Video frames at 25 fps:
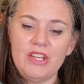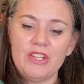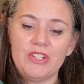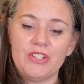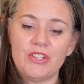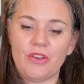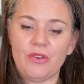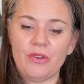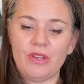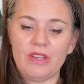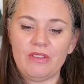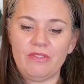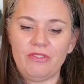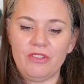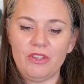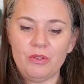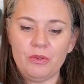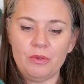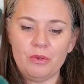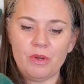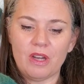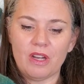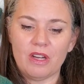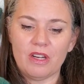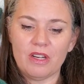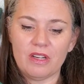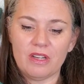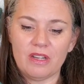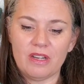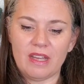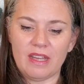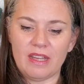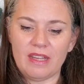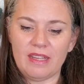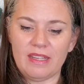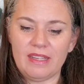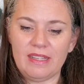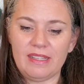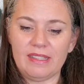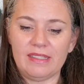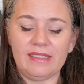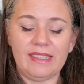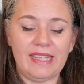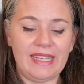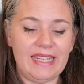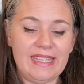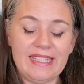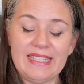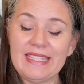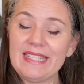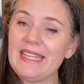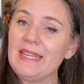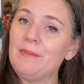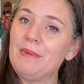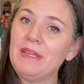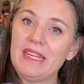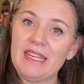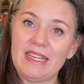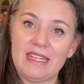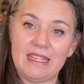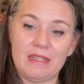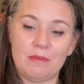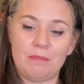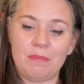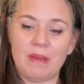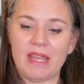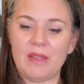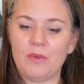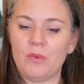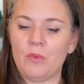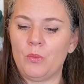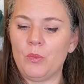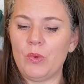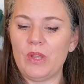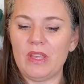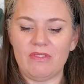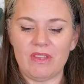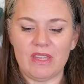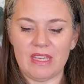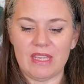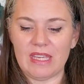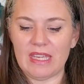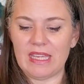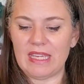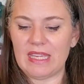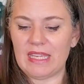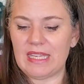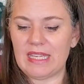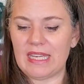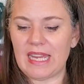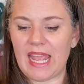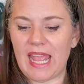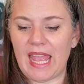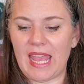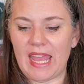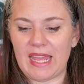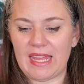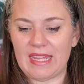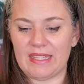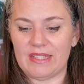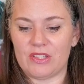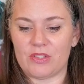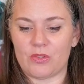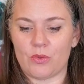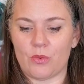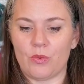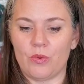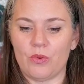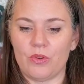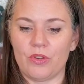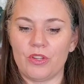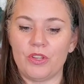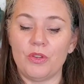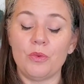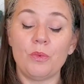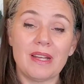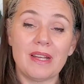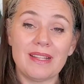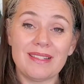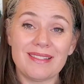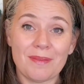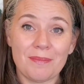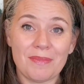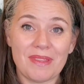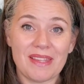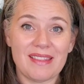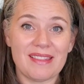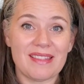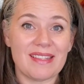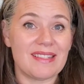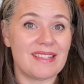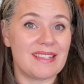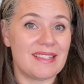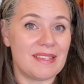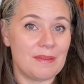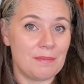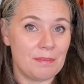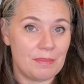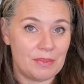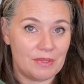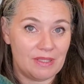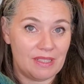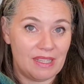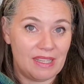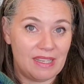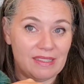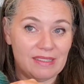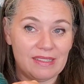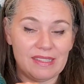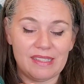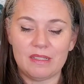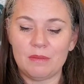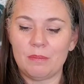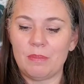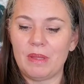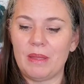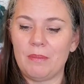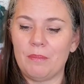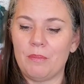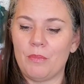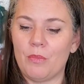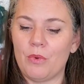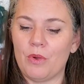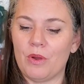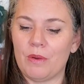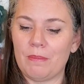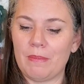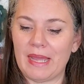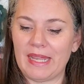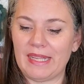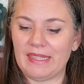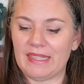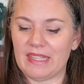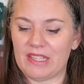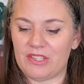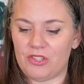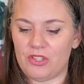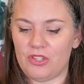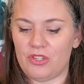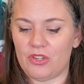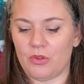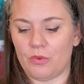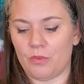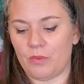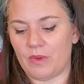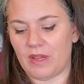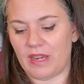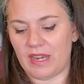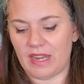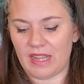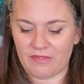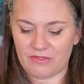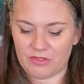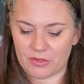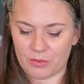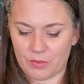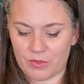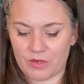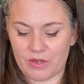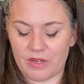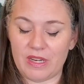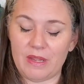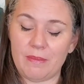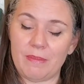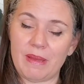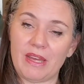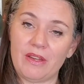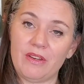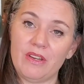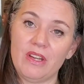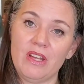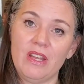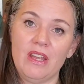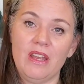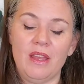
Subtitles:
So if you are intimidated by weaving in ends, or you want something that's simple and a little bit more mindless, you don't want to have to worry about,